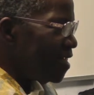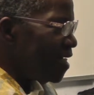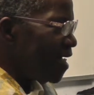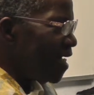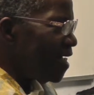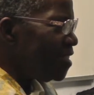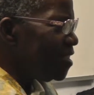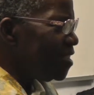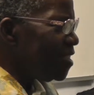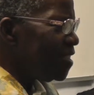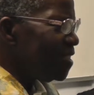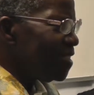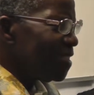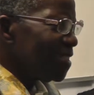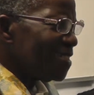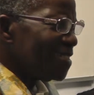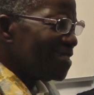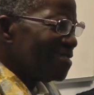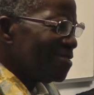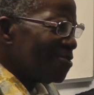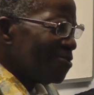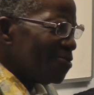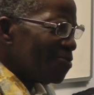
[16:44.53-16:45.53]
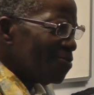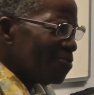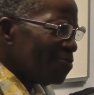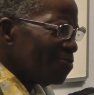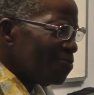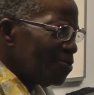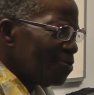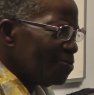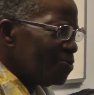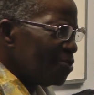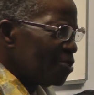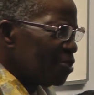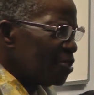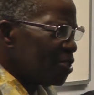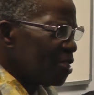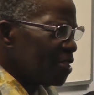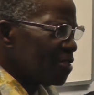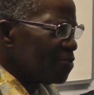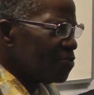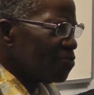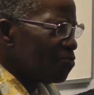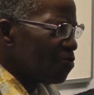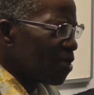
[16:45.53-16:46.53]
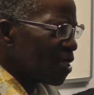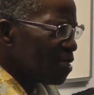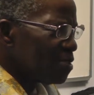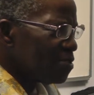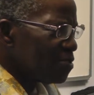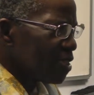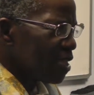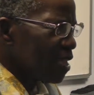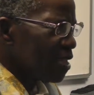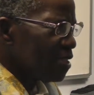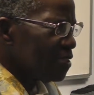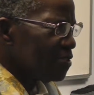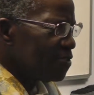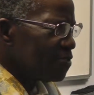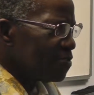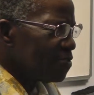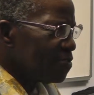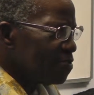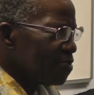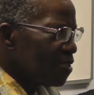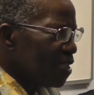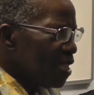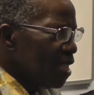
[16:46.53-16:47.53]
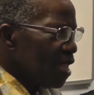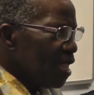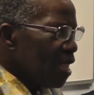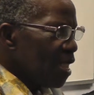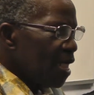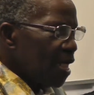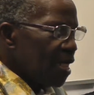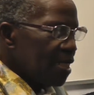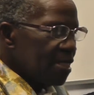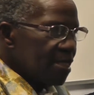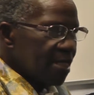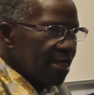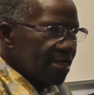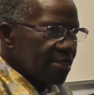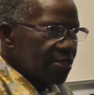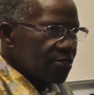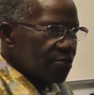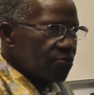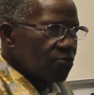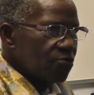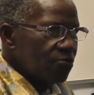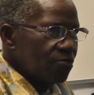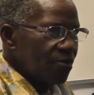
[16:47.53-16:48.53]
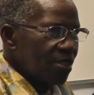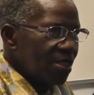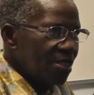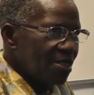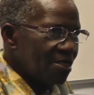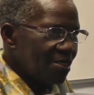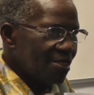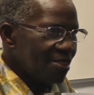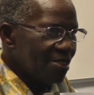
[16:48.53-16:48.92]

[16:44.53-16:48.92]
and she doesn't know you, she doesn't recognize you, and that's cruel.